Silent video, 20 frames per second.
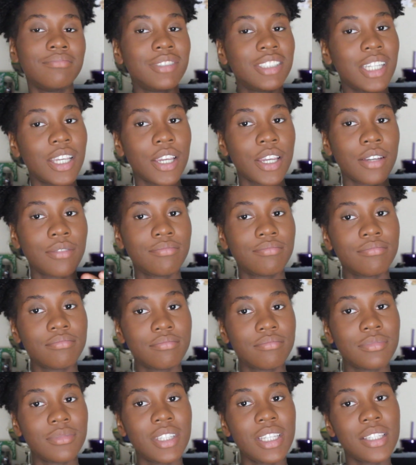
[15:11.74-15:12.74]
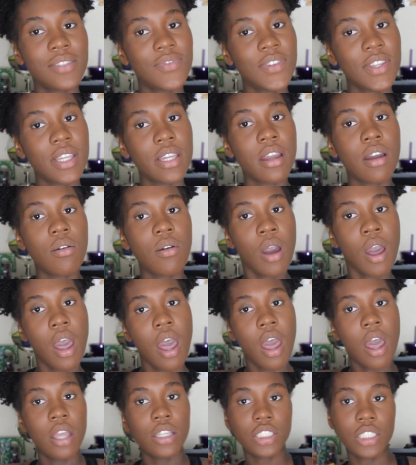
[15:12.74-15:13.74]
Share this video.
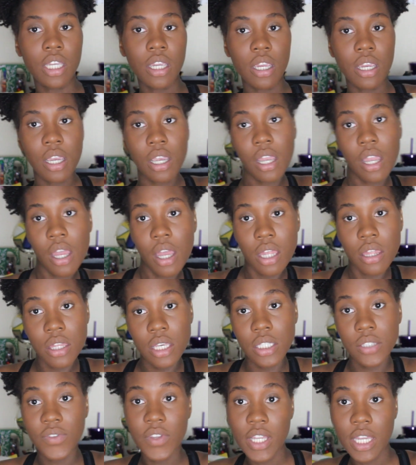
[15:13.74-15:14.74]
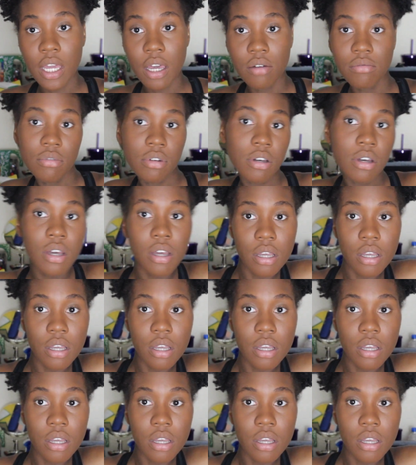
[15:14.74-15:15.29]
Share this video.